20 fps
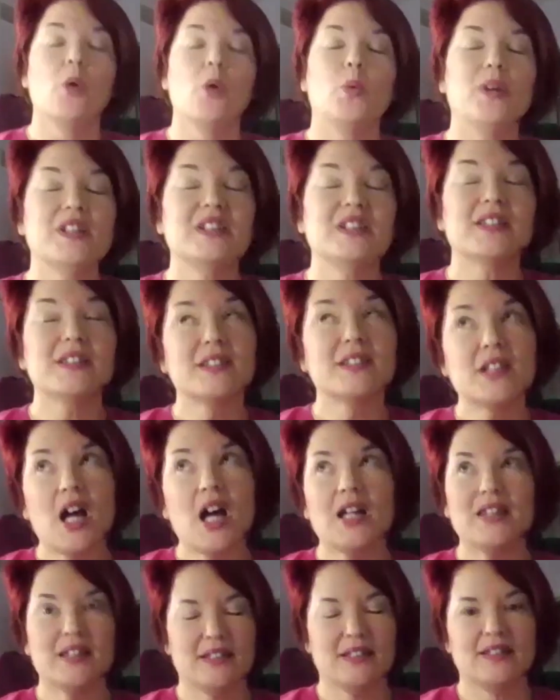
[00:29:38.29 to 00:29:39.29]
We just
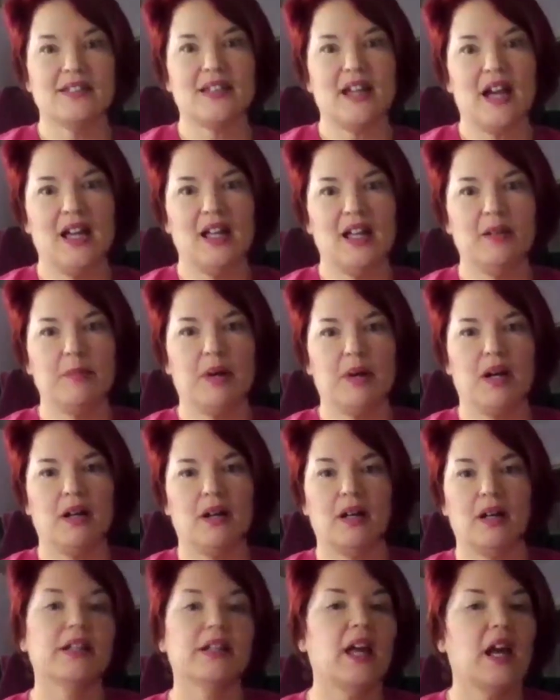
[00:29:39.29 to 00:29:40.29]
thought this time,
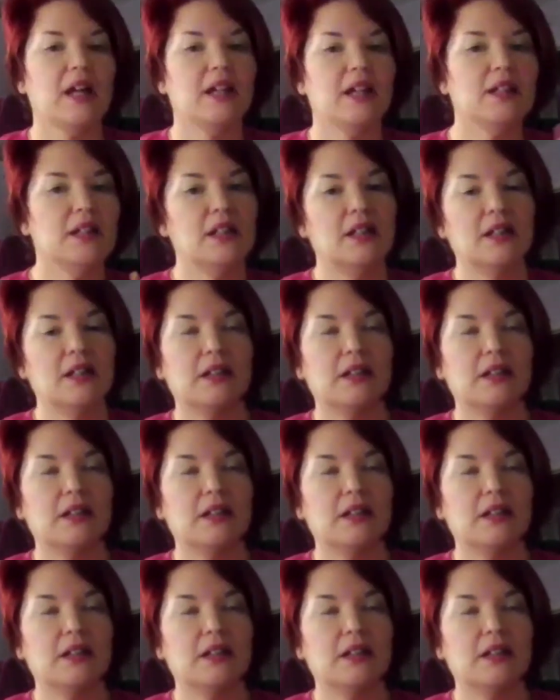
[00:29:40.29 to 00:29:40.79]
again,